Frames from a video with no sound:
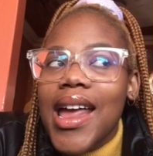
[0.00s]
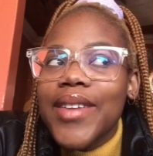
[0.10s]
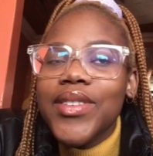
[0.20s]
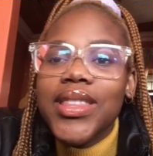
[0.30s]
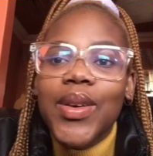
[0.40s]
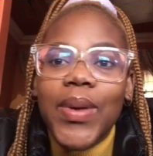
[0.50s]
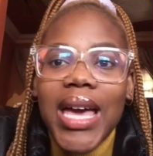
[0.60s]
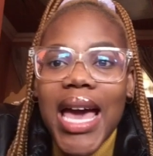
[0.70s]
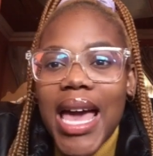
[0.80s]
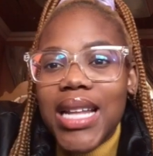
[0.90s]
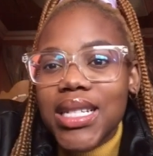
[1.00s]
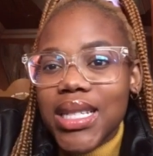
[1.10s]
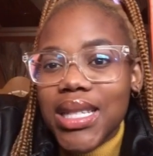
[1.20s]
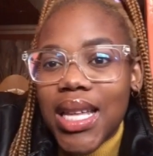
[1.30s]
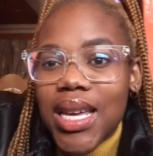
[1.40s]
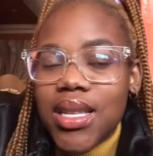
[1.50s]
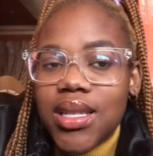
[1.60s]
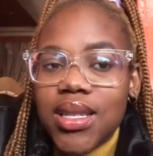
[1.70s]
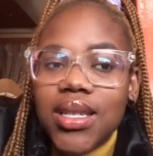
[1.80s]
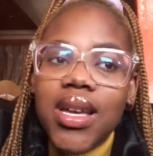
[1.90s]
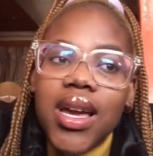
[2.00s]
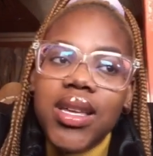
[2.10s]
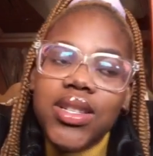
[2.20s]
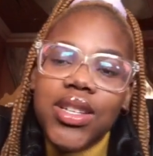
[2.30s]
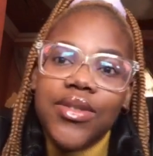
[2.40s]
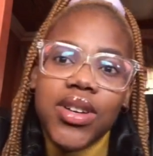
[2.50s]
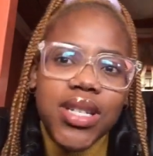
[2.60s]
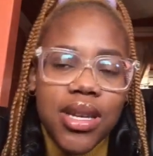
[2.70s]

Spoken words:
even the way I handle things is different.